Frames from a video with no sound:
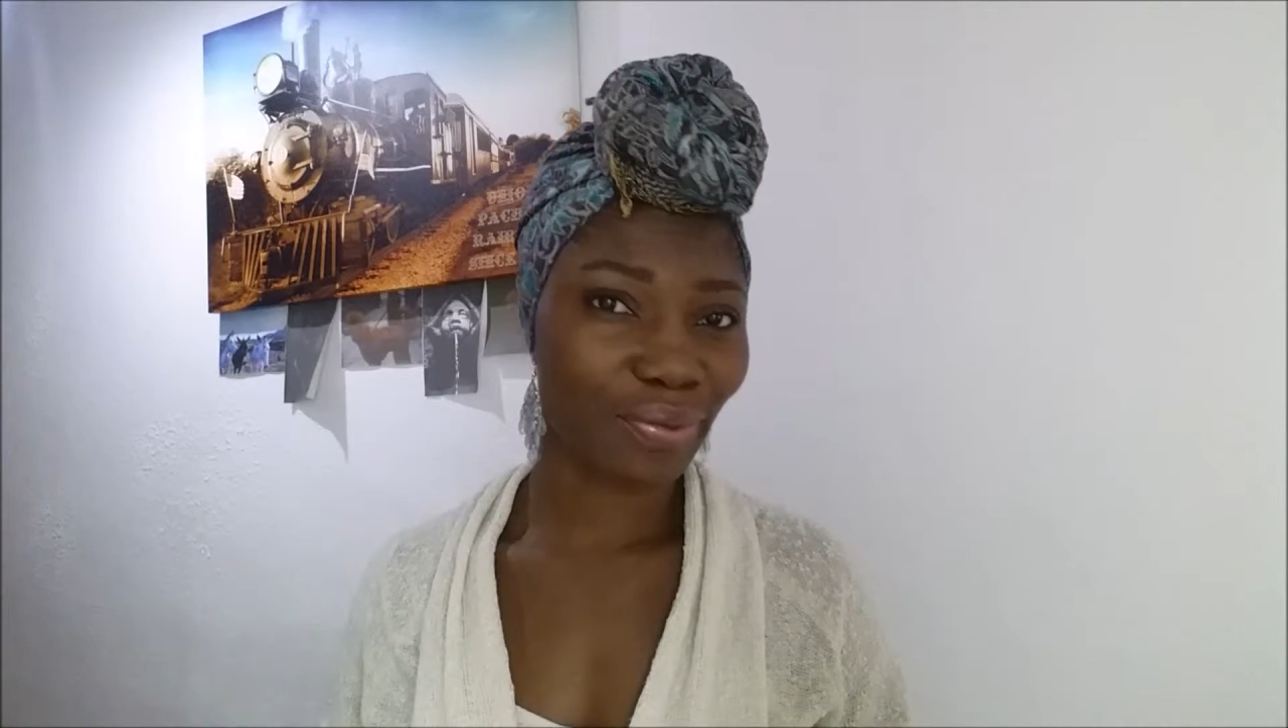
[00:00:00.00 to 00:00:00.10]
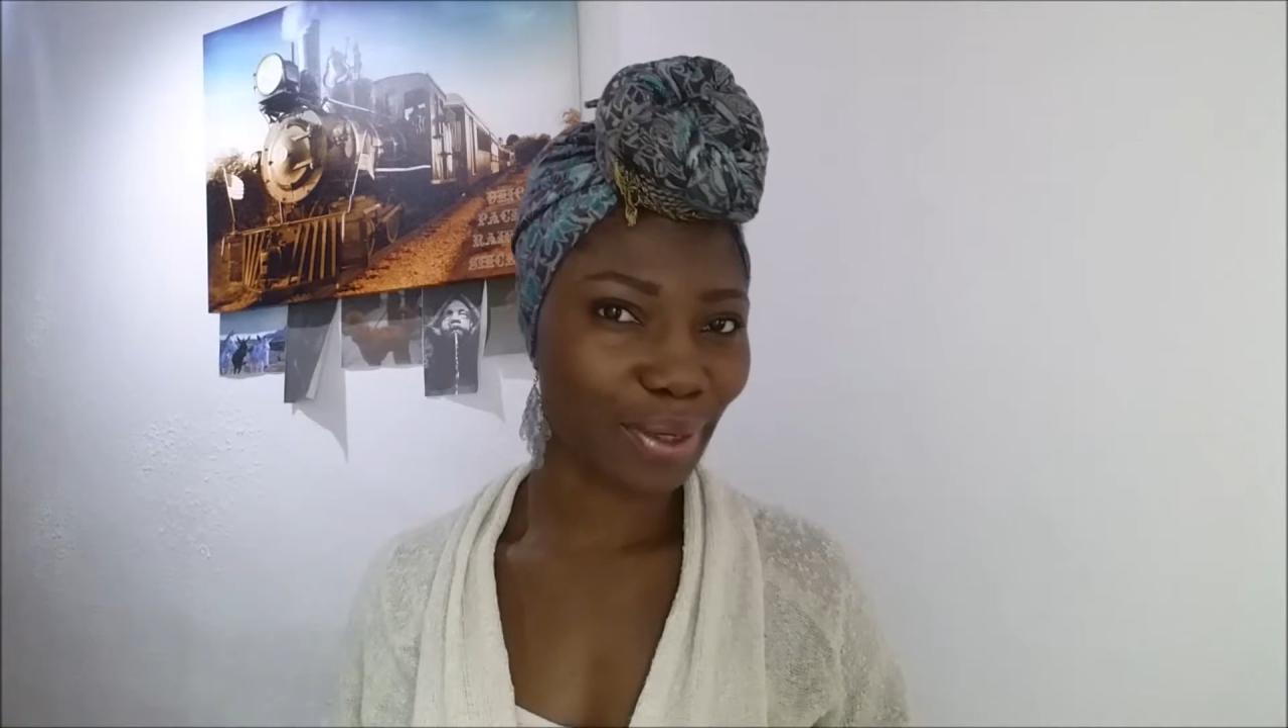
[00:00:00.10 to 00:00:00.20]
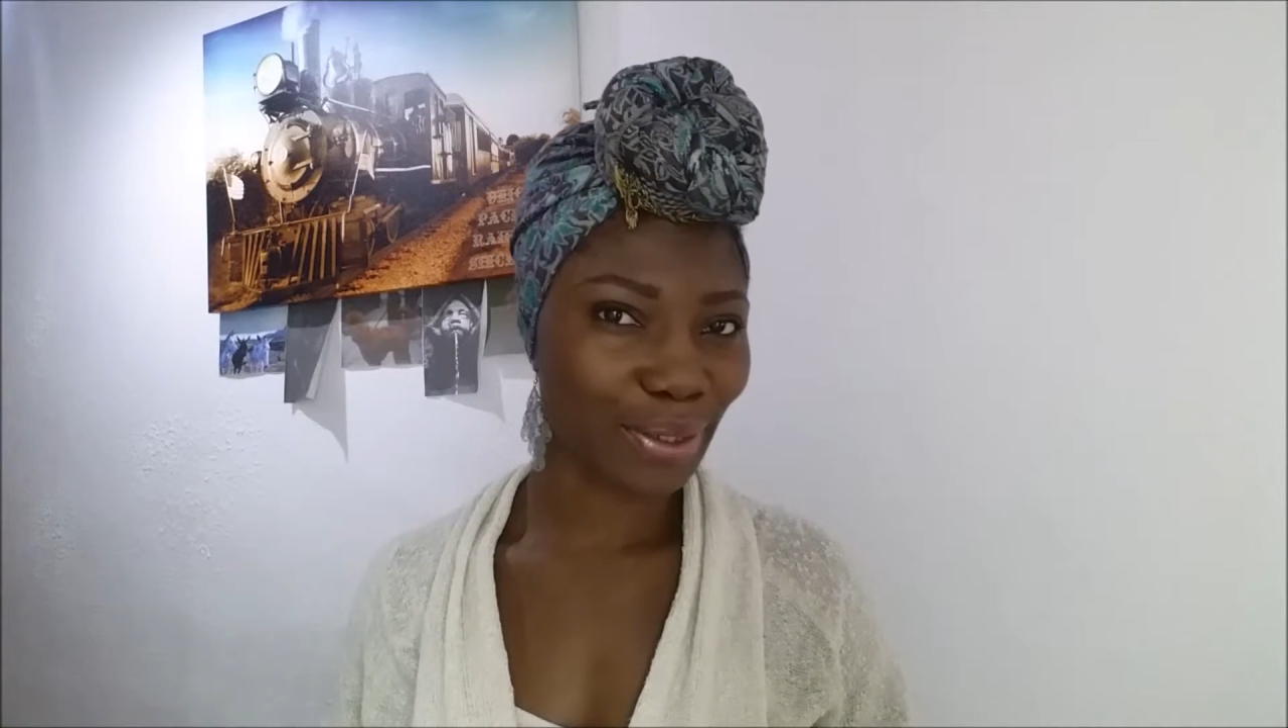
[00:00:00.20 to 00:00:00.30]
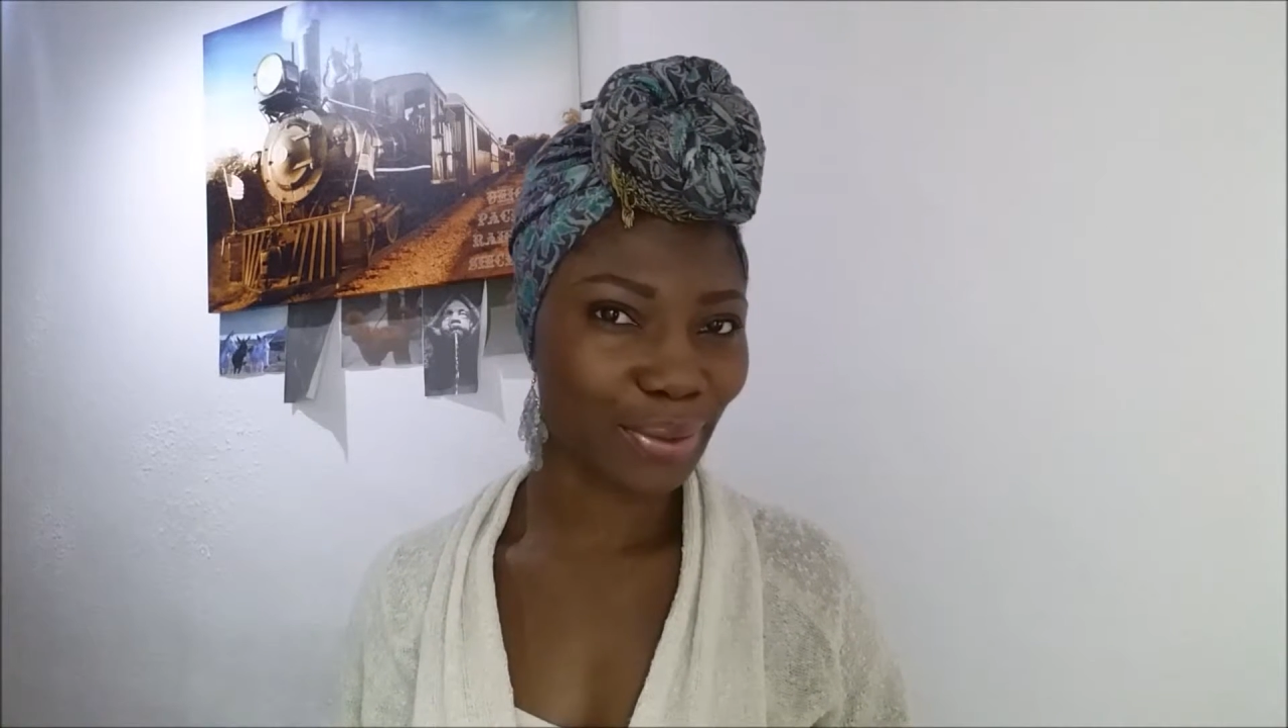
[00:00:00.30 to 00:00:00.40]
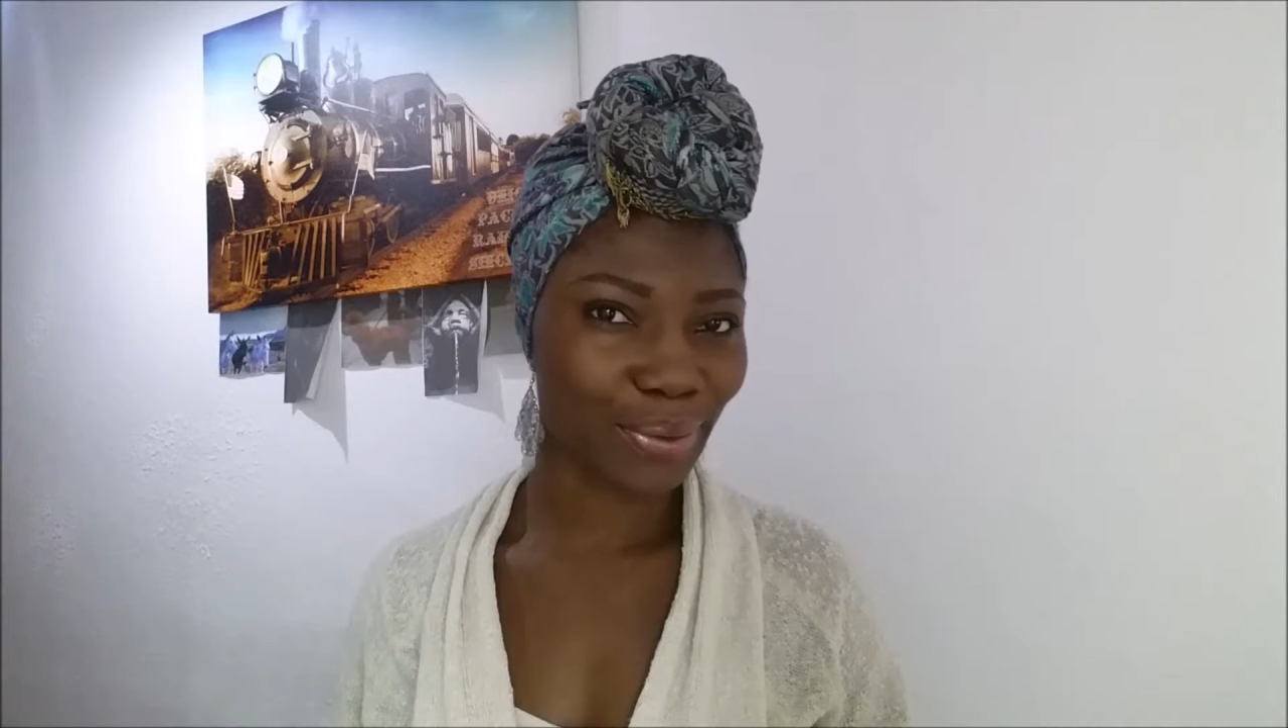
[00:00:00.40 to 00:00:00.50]

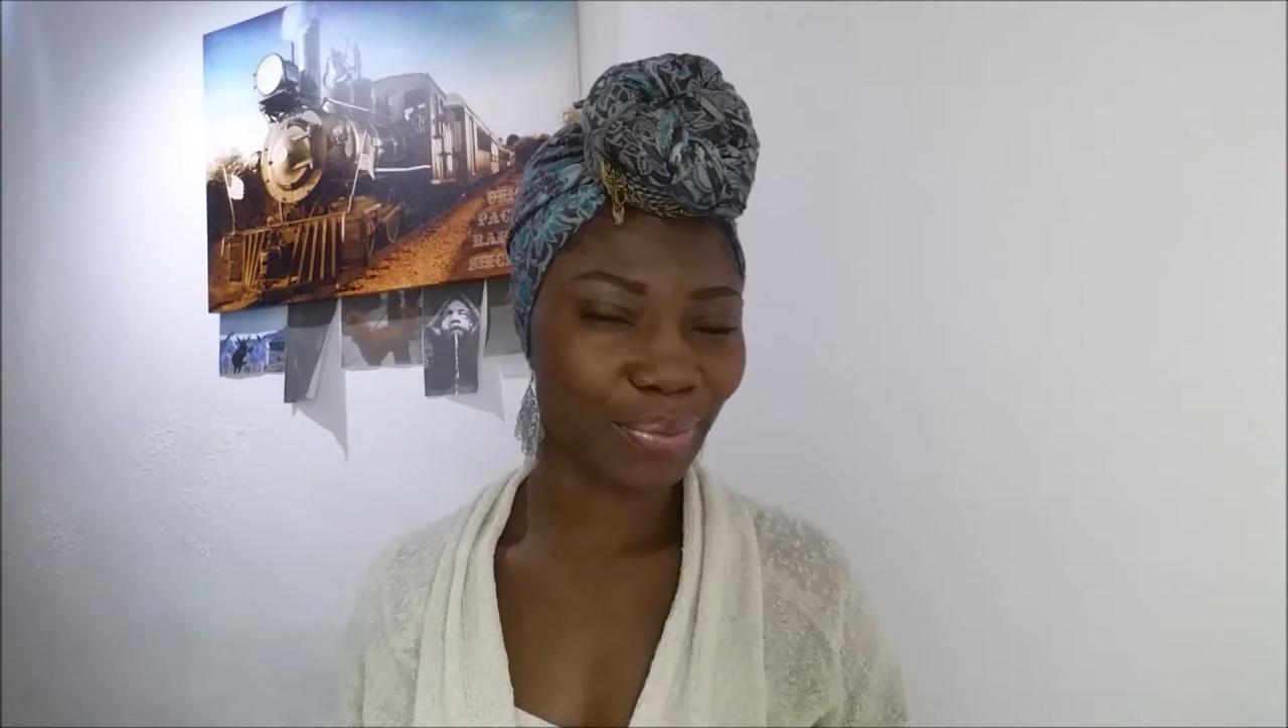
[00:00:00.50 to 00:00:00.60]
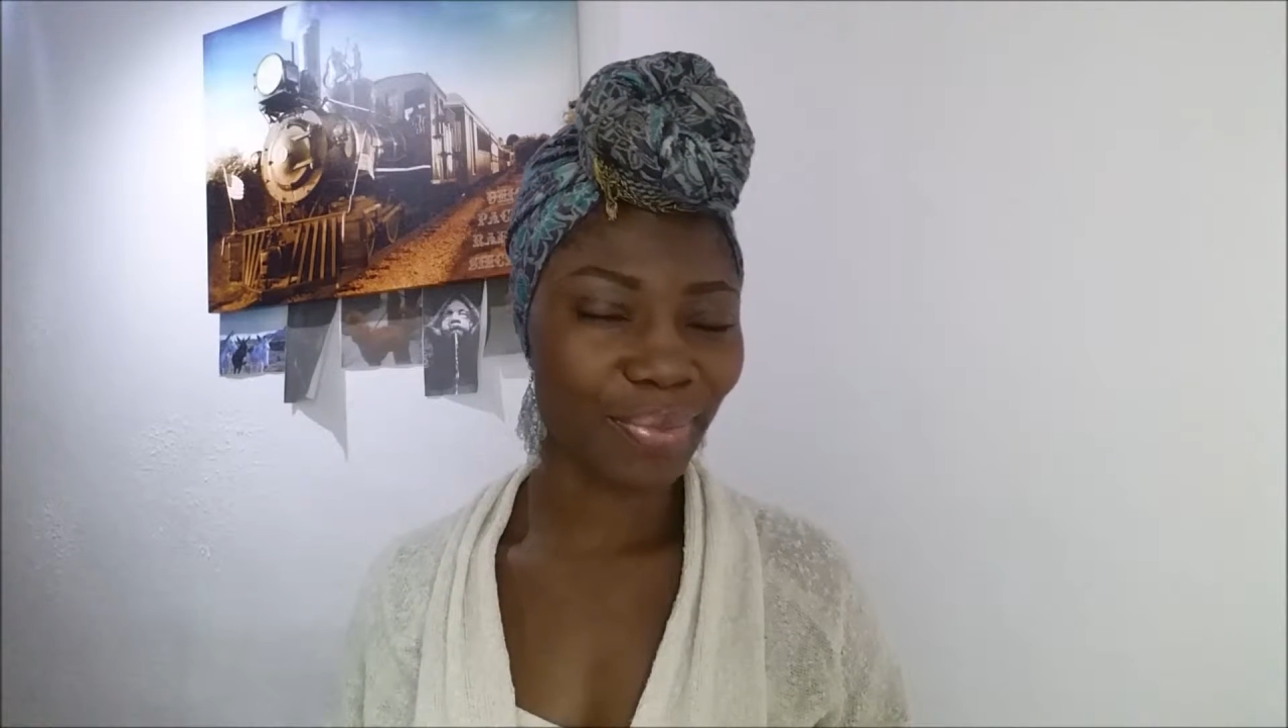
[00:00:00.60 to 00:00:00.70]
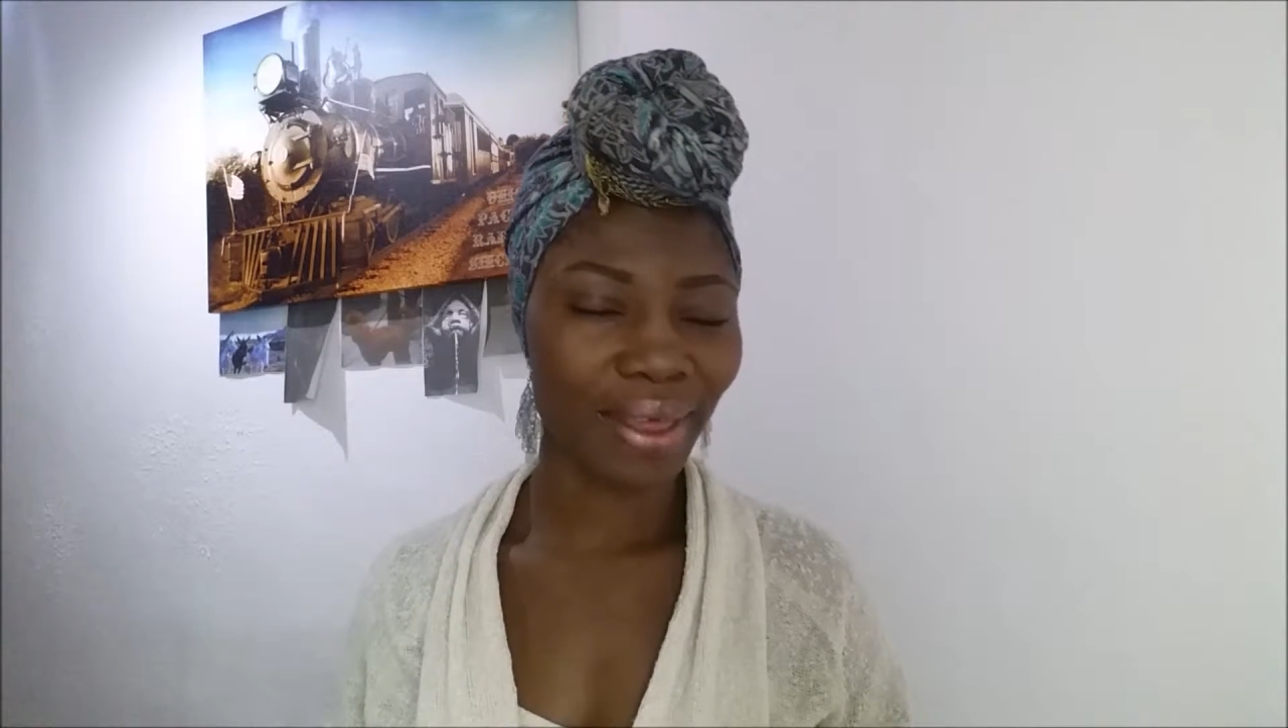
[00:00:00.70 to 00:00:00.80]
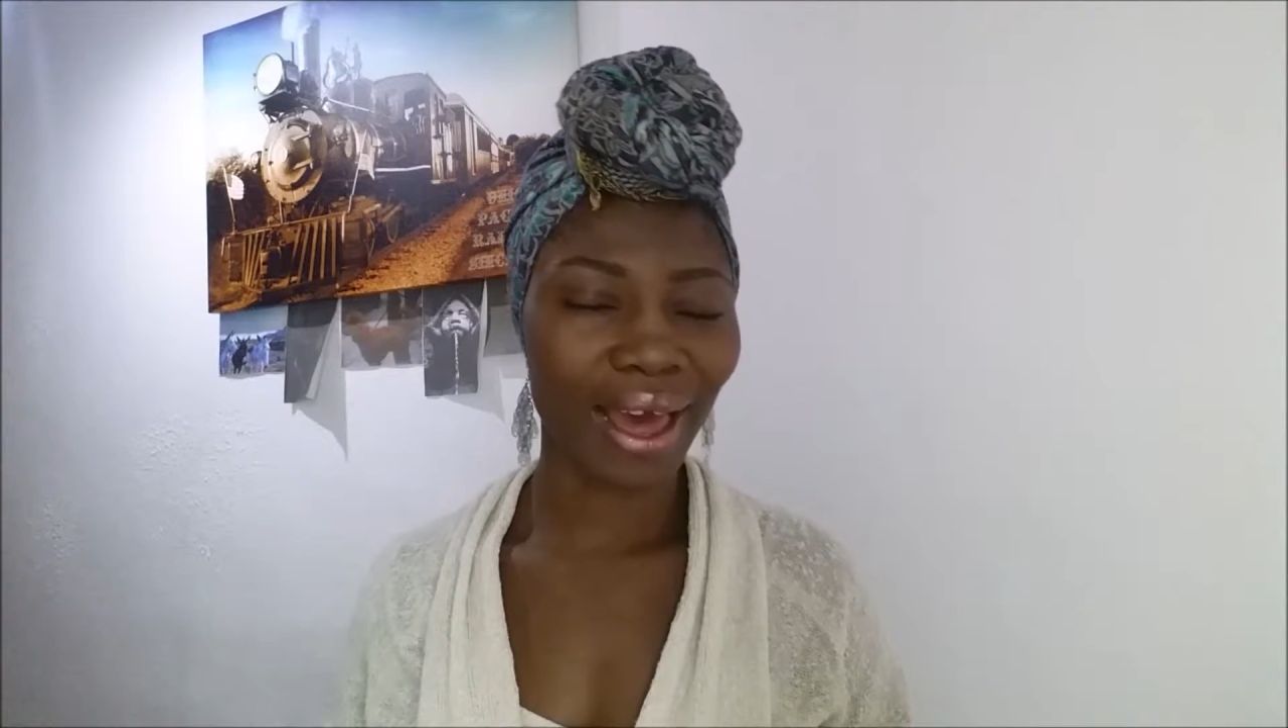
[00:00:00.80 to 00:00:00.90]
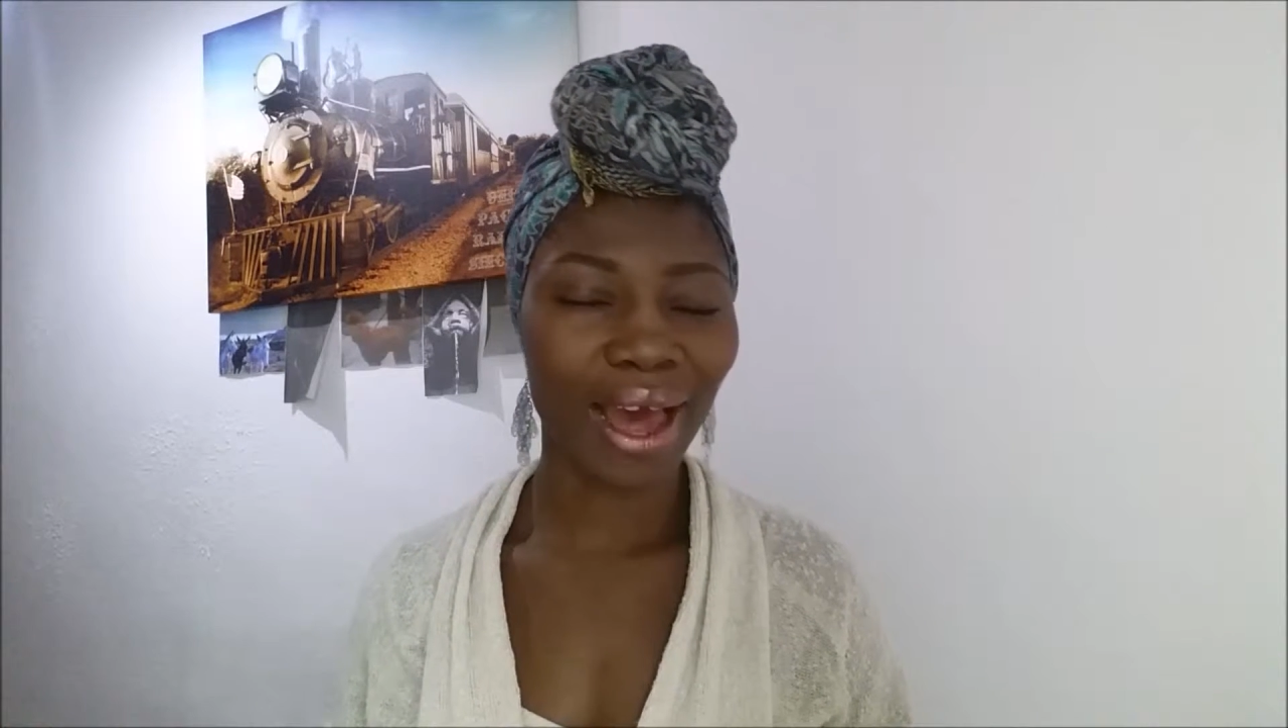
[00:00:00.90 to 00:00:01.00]
video,